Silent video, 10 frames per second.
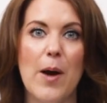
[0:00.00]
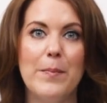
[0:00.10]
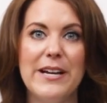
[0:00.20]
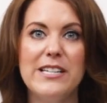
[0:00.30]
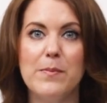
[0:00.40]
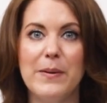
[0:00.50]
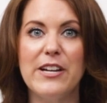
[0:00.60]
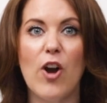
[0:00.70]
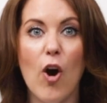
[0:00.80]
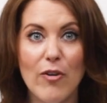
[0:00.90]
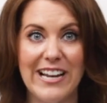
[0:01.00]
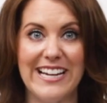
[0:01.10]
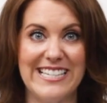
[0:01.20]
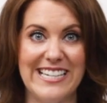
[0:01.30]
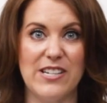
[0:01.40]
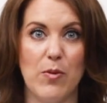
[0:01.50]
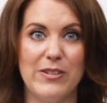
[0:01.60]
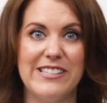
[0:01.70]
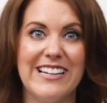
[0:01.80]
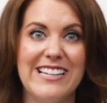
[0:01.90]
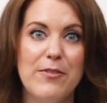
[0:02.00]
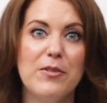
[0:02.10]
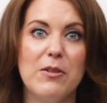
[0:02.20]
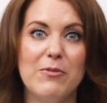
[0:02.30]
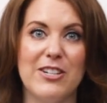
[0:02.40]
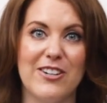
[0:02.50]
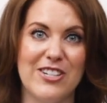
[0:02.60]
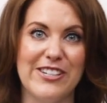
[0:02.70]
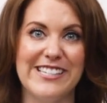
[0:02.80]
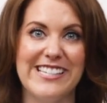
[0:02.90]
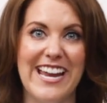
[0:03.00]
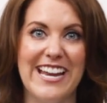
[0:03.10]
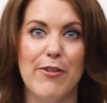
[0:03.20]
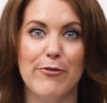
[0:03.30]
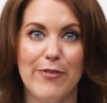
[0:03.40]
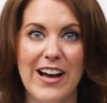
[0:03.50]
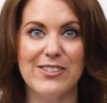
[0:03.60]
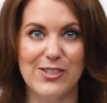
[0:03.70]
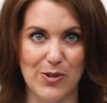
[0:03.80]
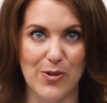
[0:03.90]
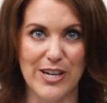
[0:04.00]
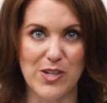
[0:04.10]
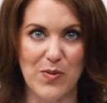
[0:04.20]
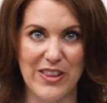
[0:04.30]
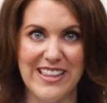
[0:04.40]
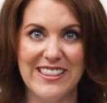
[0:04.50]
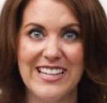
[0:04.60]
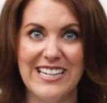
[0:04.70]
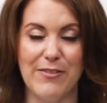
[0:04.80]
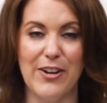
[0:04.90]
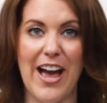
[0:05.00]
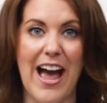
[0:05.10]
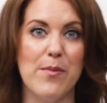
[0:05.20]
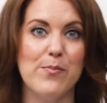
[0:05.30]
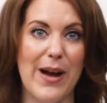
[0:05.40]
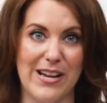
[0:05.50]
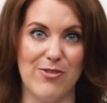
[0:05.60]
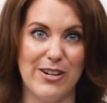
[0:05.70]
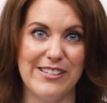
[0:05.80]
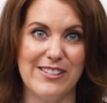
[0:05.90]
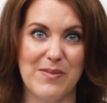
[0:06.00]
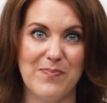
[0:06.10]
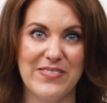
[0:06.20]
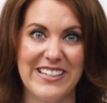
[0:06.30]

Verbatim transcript: appeared to be correlated with significant reductions in fat storage within the liver and pancreas.